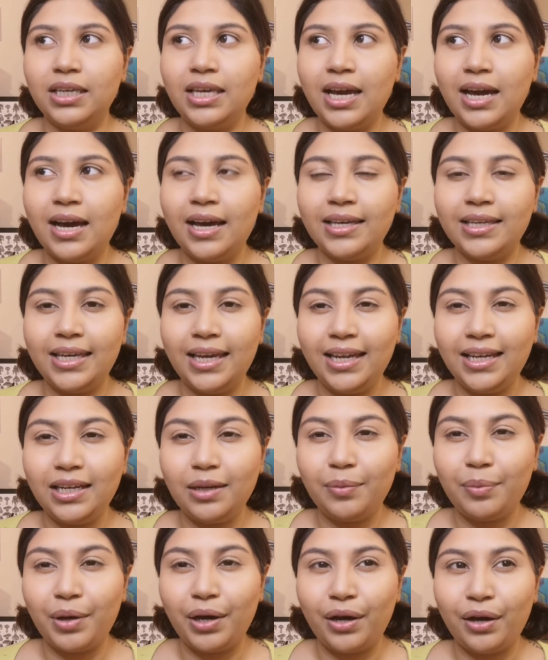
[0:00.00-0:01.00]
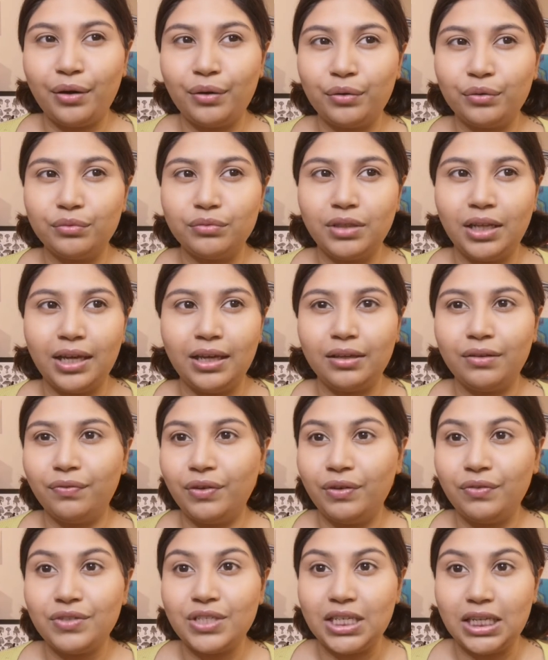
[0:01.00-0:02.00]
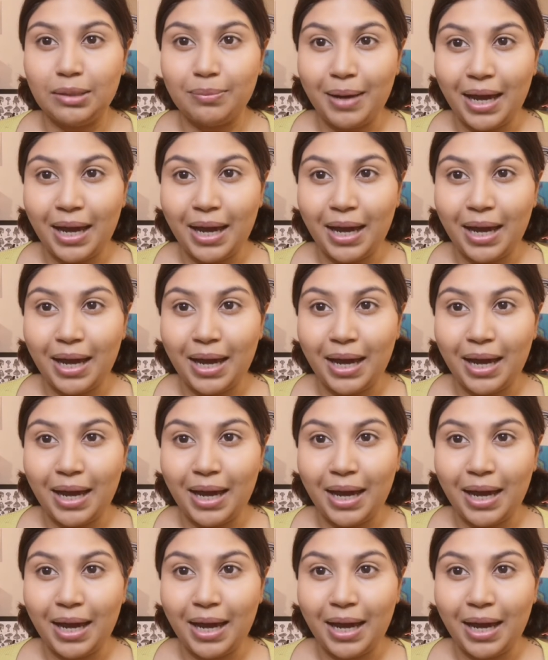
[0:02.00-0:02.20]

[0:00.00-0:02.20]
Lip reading: yeah, I gained about like 15